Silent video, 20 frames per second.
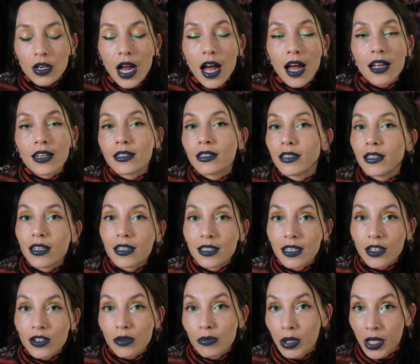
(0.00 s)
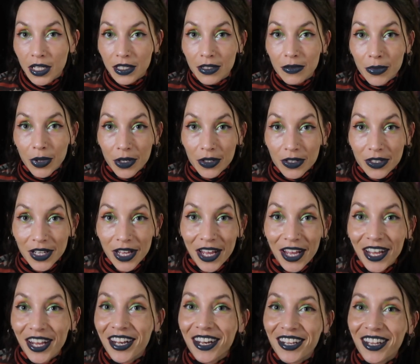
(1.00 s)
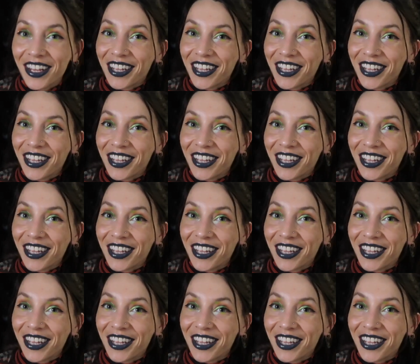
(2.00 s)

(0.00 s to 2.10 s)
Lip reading: not such a pleasant person.